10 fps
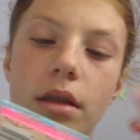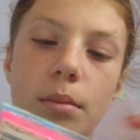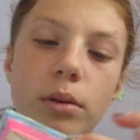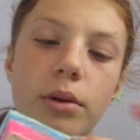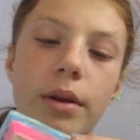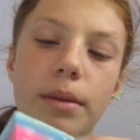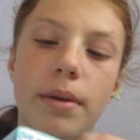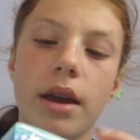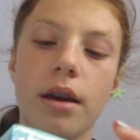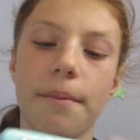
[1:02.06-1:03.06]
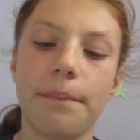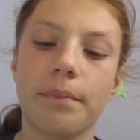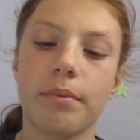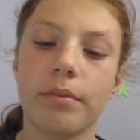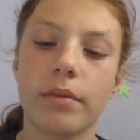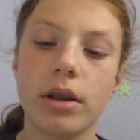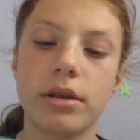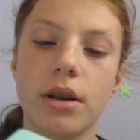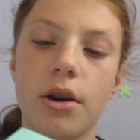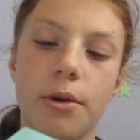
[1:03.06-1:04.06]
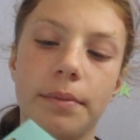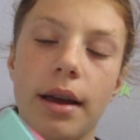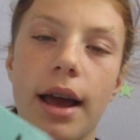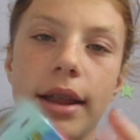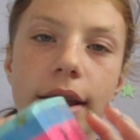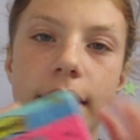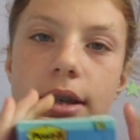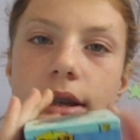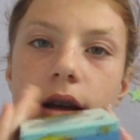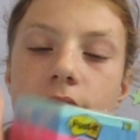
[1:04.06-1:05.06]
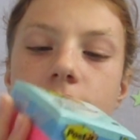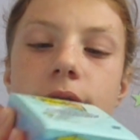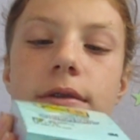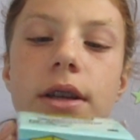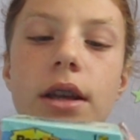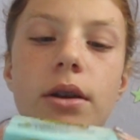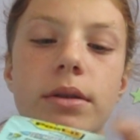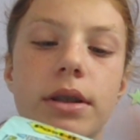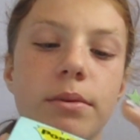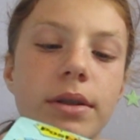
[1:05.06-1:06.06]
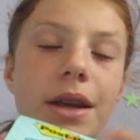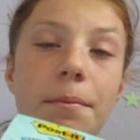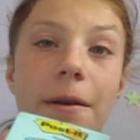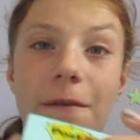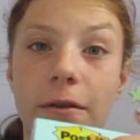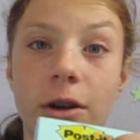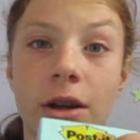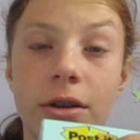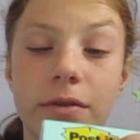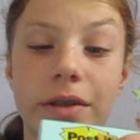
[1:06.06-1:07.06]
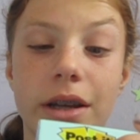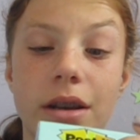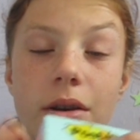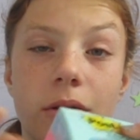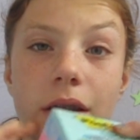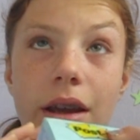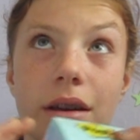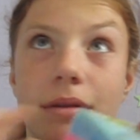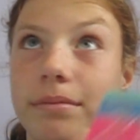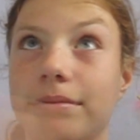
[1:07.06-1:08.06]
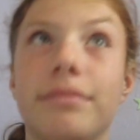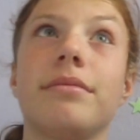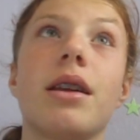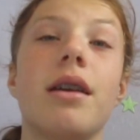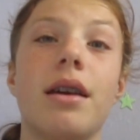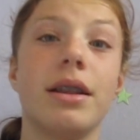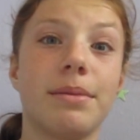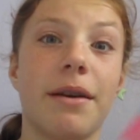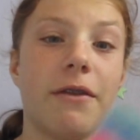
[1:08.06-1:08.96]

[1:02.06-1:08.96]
the blue, and the pink. So I like these colors of sticky notes. This one's like my favorite color of sticky note. Like, it's my